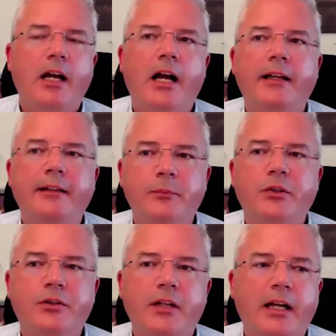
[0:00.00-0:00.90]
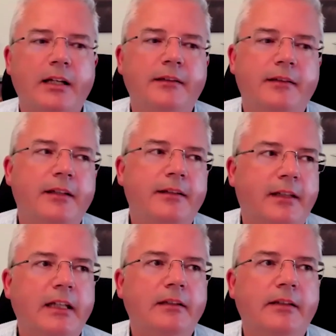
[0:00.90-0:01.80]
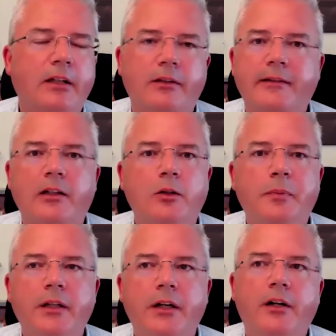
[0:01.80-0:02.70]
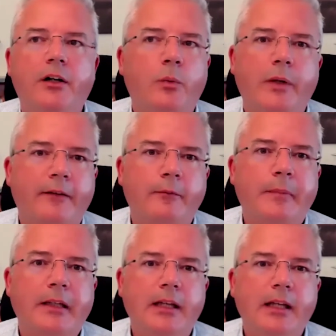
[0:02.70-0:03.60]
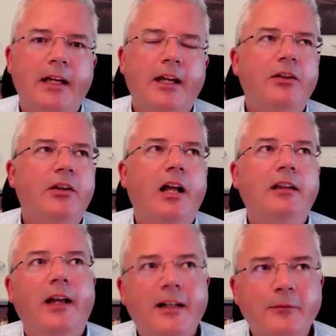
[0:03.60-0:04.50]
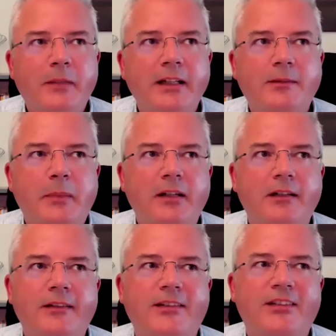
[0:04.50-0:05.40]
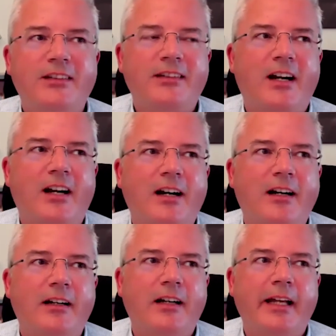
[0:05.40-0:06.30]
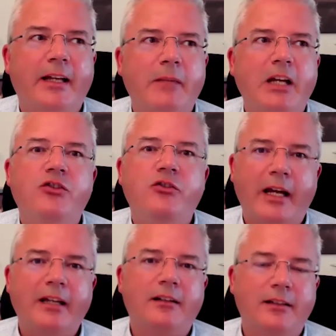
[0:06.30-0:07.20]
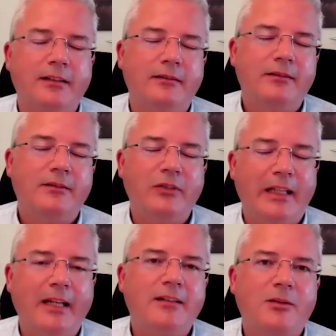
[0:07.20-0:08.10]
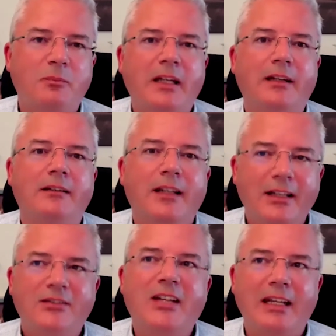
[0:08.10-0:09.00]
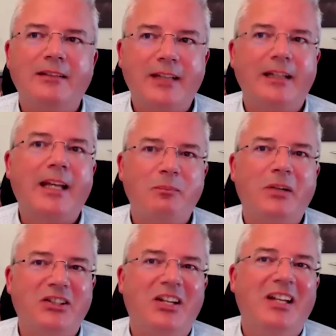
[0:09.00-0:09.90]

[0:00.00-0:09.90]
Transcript: as much as skiing down a slope or whatever it may be. A lot of my experiences are adrenaline related, meaning they get my